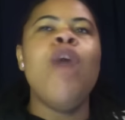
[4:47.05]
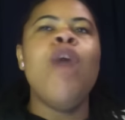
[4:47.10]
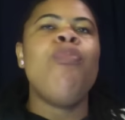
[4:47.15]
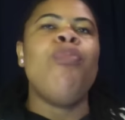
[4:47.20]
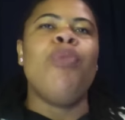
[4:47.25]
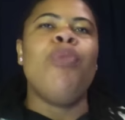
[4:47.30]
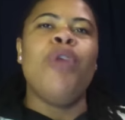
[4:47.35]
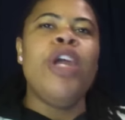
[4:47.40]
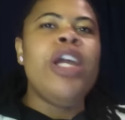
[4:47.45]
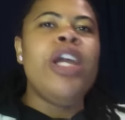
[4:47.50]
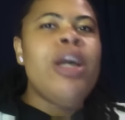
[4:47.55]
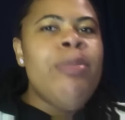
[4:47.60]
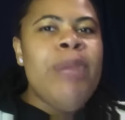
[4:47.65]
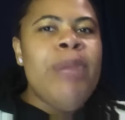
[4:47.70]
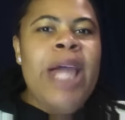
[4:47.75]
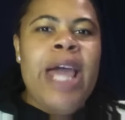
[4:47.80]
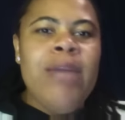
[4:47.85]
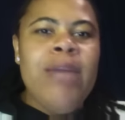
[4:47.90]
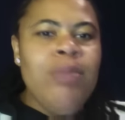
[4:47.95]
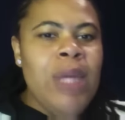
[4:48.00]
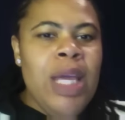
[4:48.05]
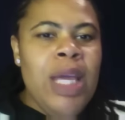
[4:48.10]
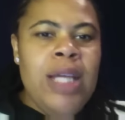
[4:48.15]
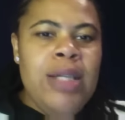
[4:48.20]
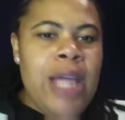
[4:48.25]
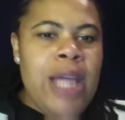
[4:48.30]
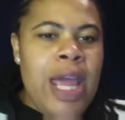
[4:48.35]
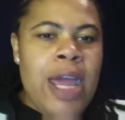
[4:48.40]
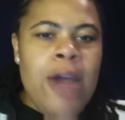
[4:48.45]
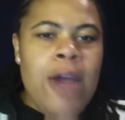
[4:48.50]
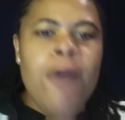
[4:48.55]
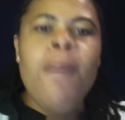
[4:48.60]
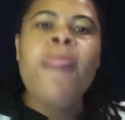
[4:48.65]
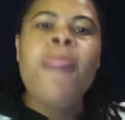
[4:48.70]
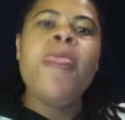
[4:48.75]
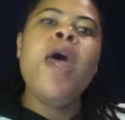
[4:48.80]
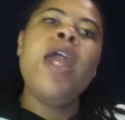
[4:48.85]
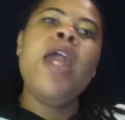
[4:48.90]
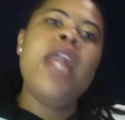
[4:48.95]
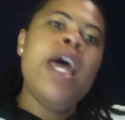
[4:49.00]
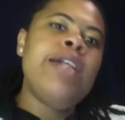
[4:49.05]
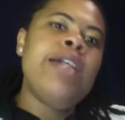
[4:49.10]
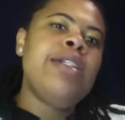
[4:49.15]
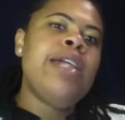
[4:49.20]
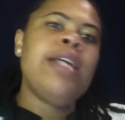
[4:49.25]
bring a black man down. And that's